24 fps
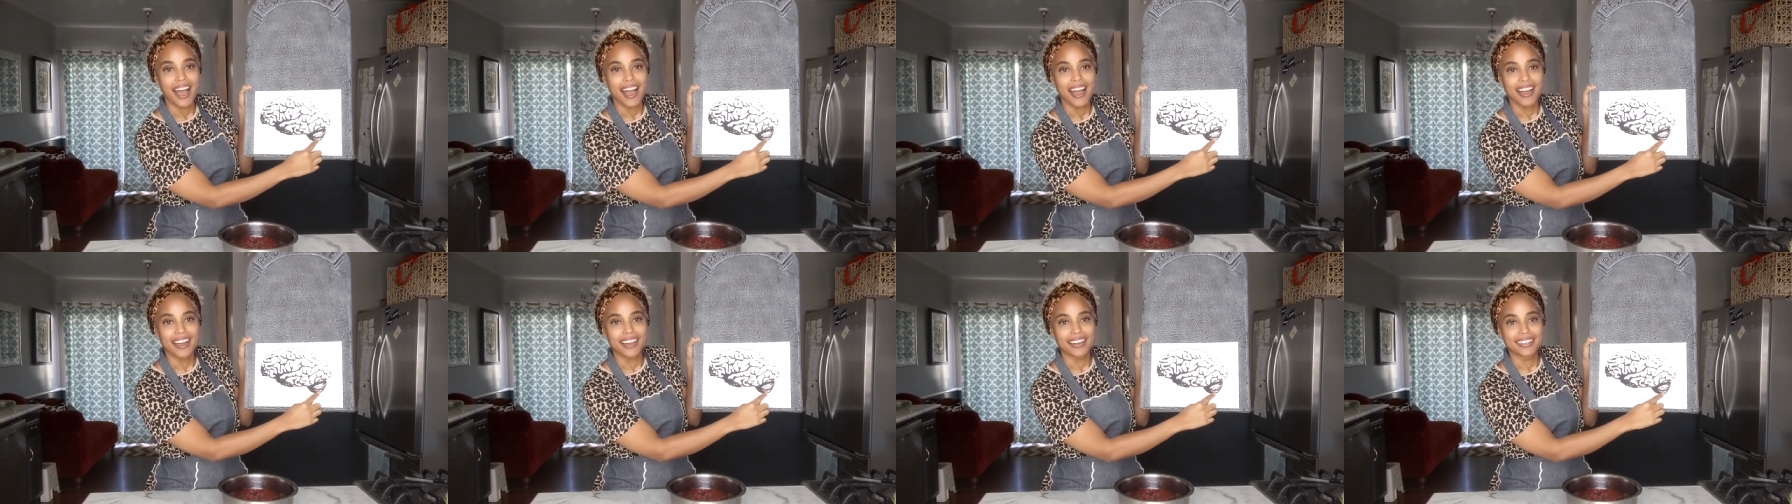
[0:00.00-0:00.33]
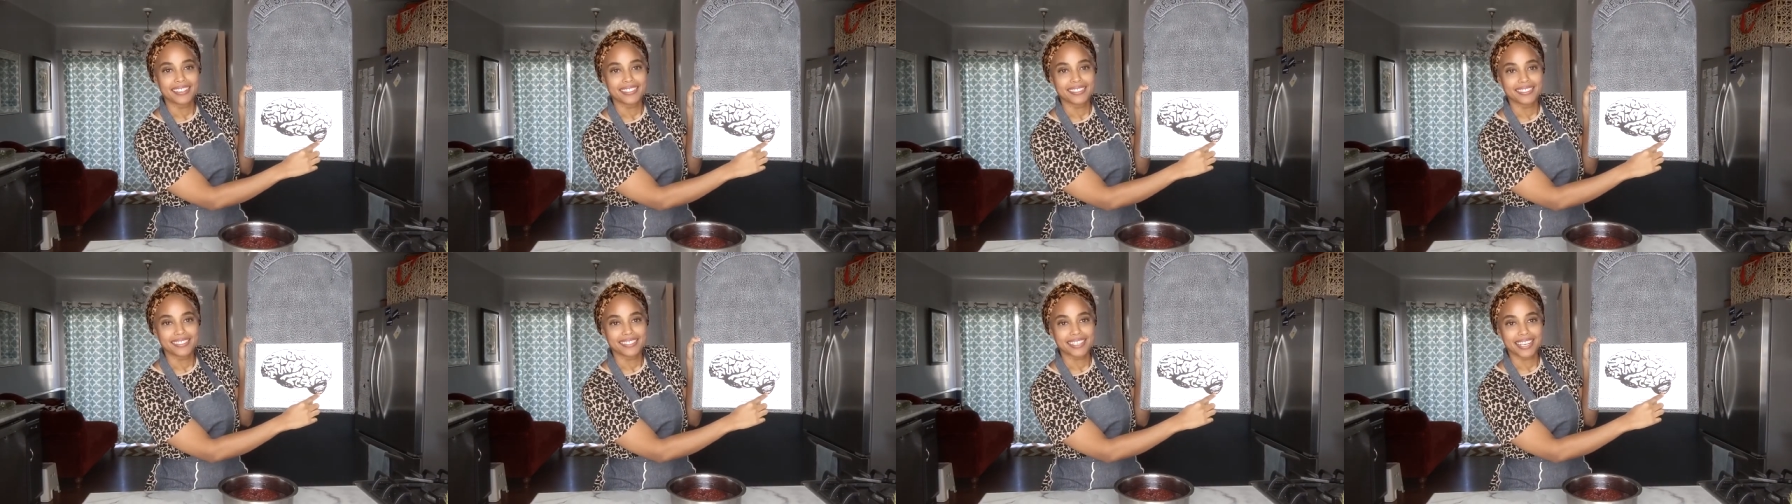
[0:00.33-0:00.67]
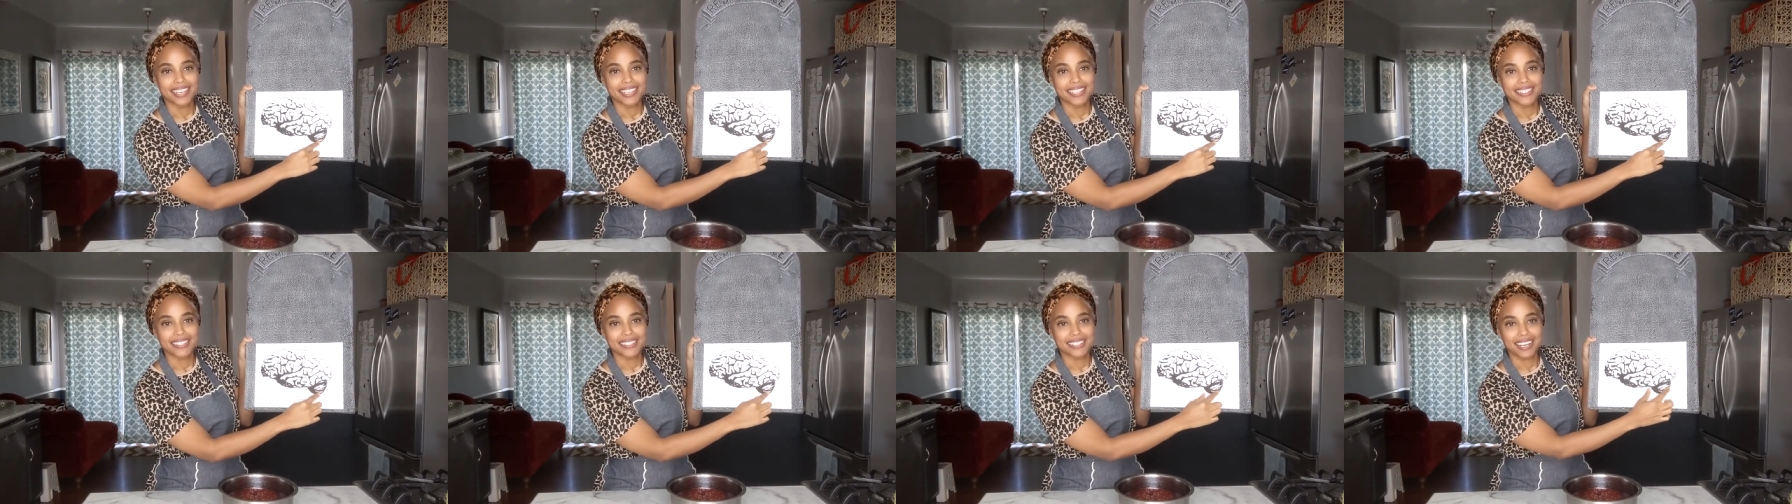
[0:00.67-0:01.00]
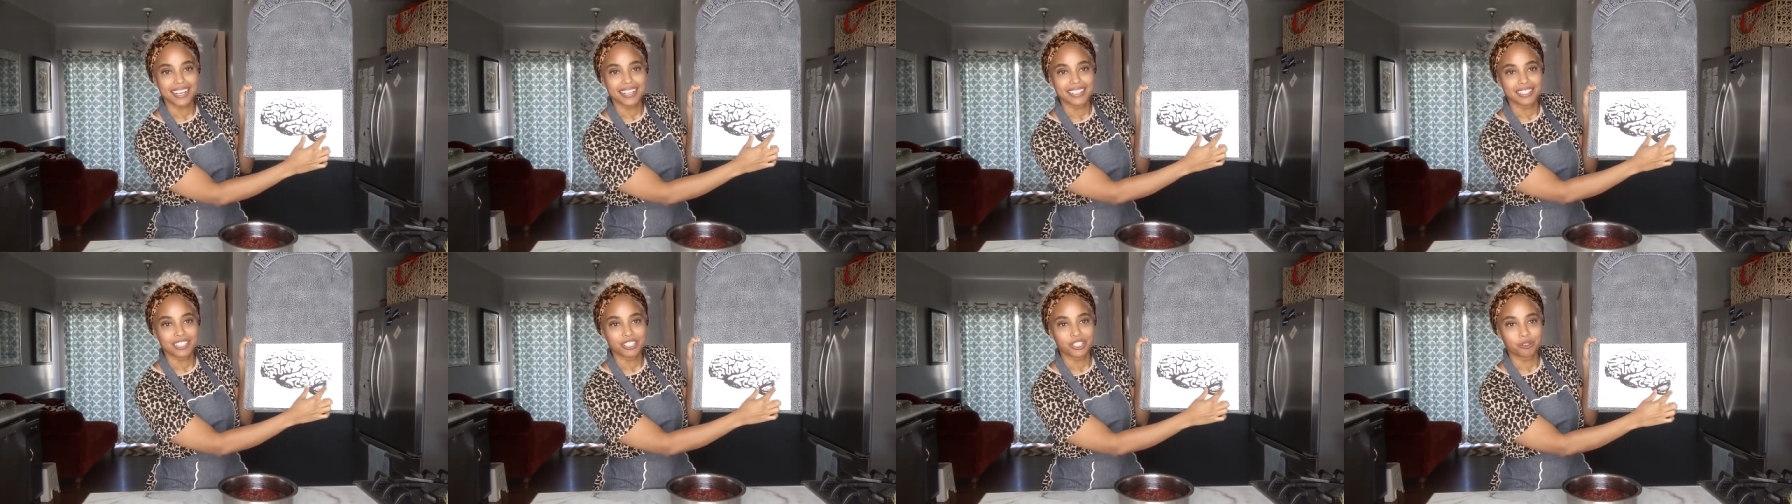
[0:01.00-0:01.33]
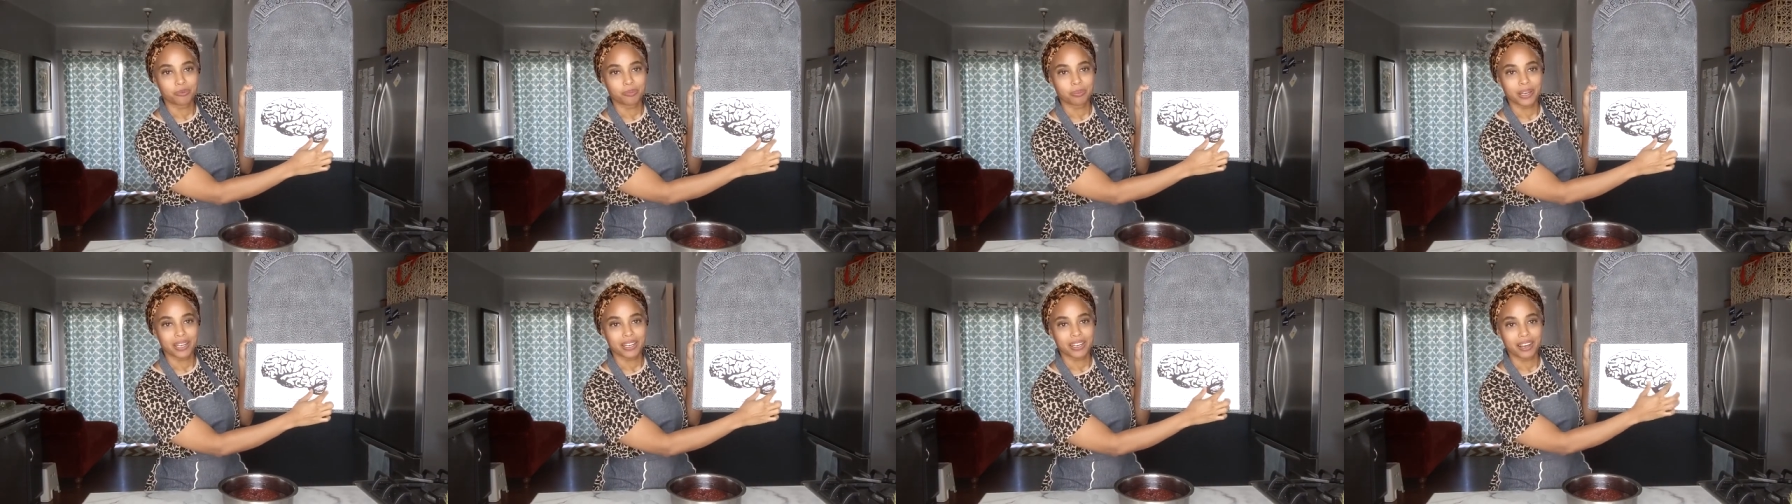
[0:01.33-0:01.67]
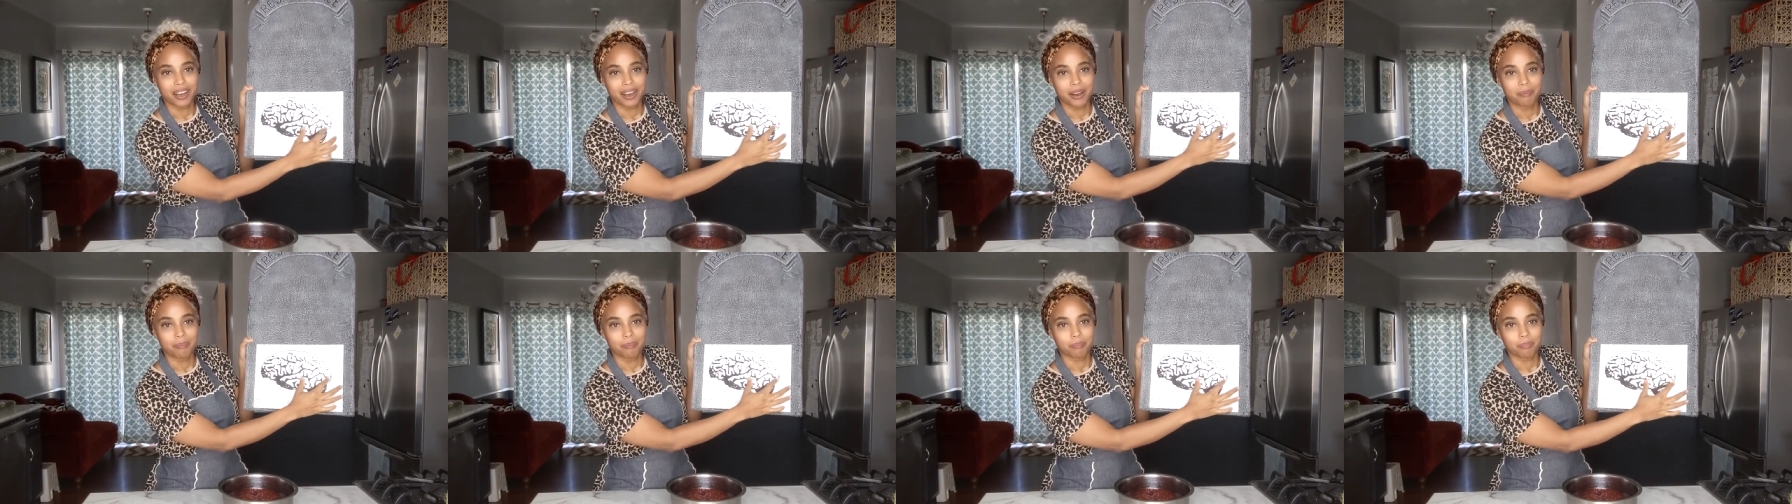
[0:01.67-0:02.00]
and it's a little
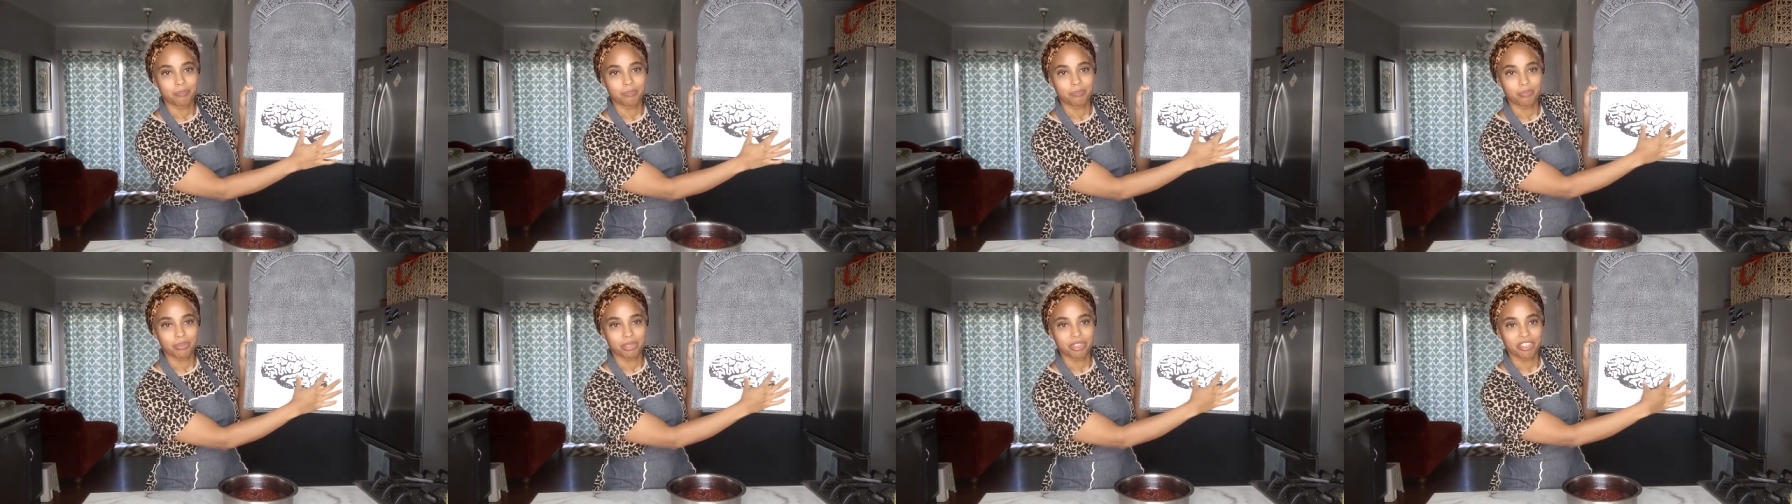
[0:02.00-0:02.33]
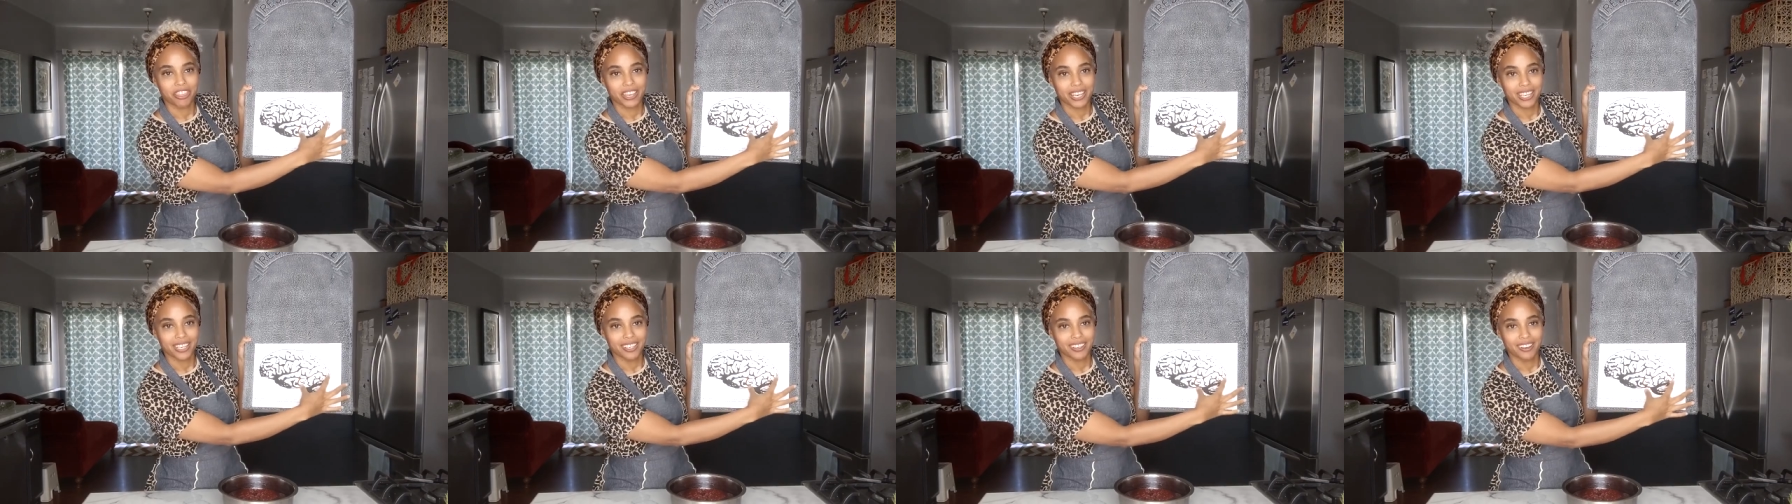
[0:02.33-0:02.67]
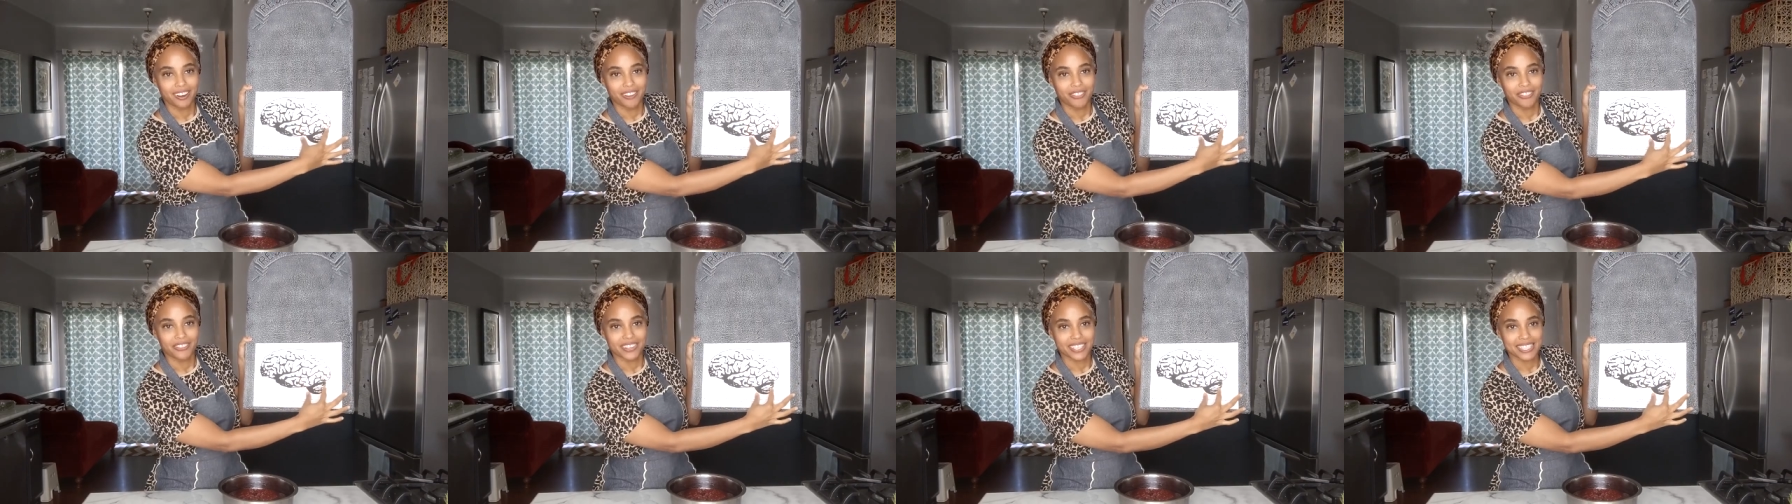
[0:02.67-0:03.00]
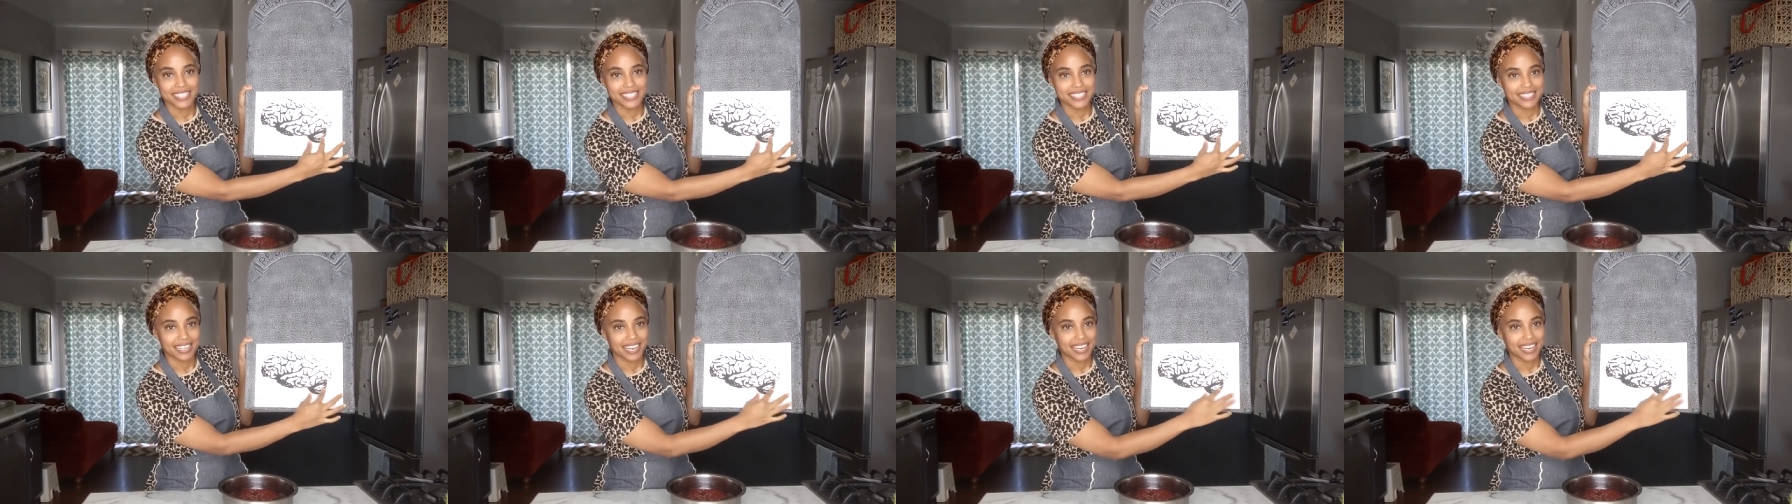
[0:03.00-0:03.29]
bit um, thicker on this